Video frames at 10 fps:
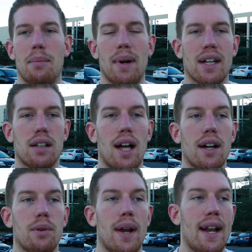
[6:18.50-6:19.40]
my
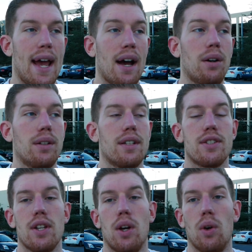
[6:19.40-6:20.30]
clock ran out,
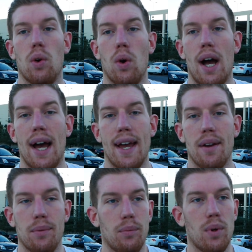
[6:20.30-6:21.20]
so I
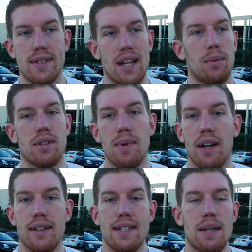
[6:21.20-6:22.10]
wasn't able to be
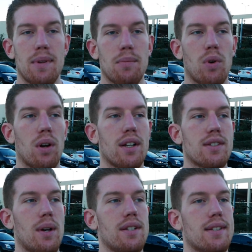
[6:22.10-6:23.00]
on the team anymore, and
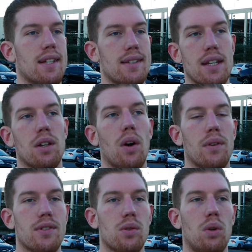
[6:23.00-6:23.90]
so I just continued going
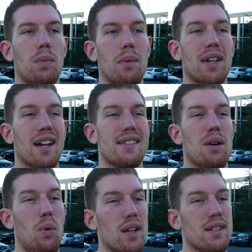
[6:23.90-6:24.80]
to school. But because I
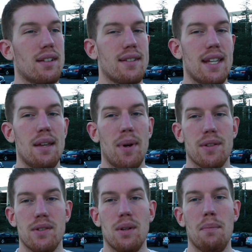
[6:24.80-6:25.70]
was on the team, I
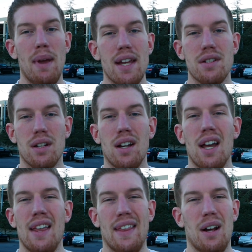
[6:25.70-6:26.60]
was doing a major
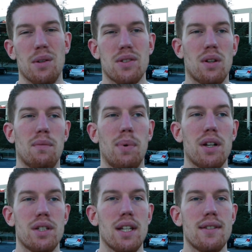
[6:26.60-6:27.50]
that I was sort of
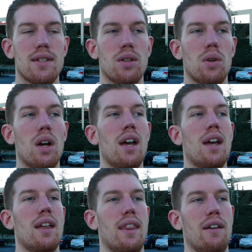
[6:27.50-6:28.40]
pushed into.
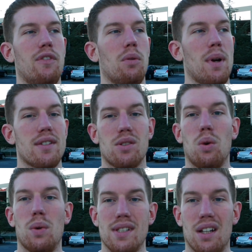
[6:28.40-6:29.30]
Therefore, my
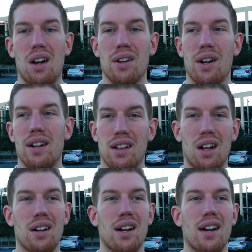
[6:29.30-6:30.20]
school was longer and
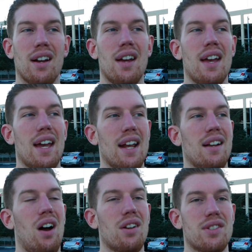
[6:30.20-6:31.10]
longer. And
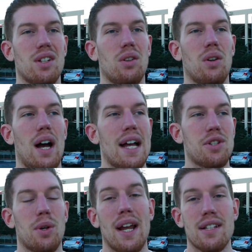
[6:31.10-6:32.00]
then also, I
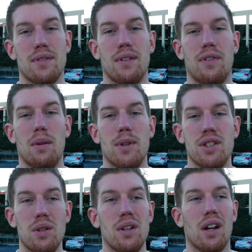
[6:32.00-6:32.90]
transferred from a
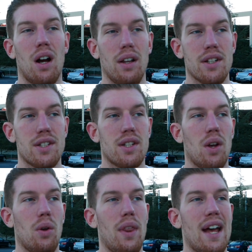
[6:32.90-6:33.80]
junior college,
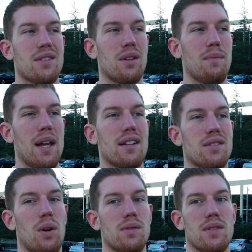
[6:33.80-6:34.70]
so that sort of made it
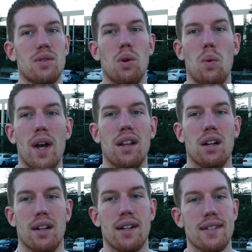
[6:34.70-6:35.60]
so I was in school way
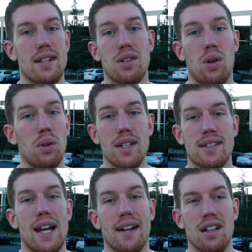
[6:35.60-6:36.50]
longer because I totally
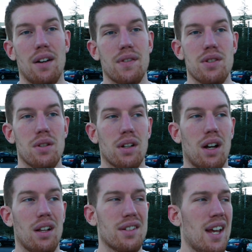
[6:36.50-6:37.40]
slacked off in junior
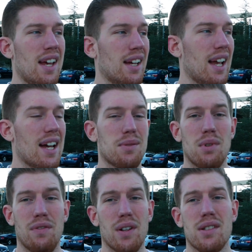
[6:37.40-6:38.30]
college. Guys, when
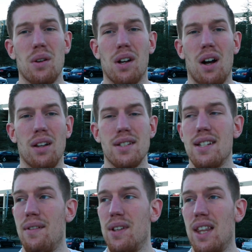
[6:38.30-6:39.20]
you first go to college
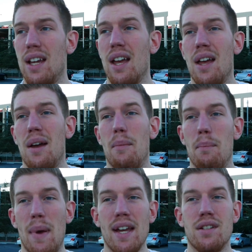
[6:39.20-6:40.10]
and everything,
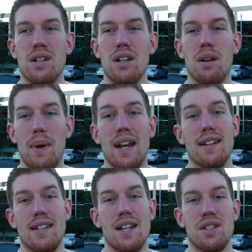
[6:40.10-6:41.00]
make sure you're paying
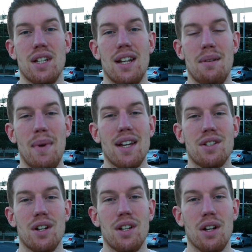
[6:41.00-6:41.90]
attention and make
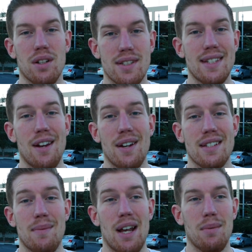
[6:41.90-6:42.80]
sure you're
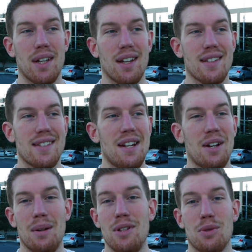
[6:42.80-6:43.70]
serious about it because then you're
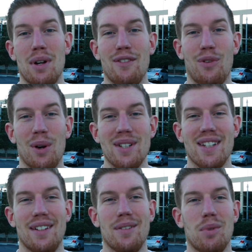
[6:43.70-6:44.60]
gonna be 24 and
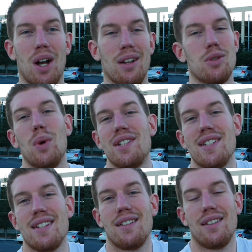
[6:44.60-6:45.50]
still in college, which
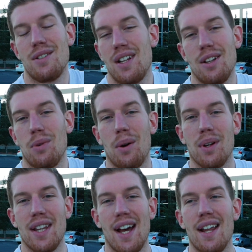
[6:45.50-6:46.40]
is, there's nothing wrong
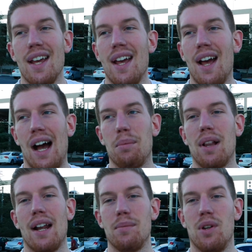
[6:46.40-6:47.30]
with that. I'm
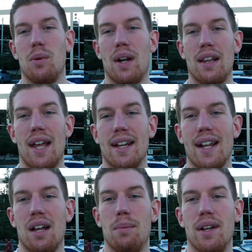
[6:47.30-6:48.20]
glad I'm doing what I like
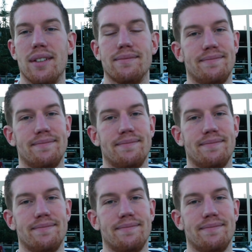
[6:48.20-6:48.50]
now, but